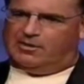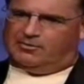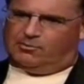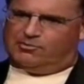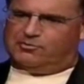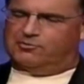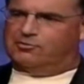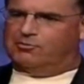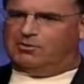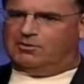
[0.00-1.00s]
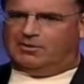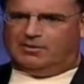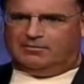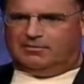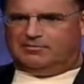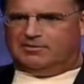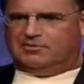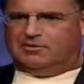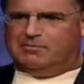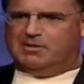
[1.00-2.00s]
on how Doris Kearns Goodwin
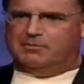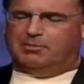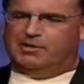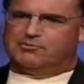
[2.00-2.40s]
essentially admitted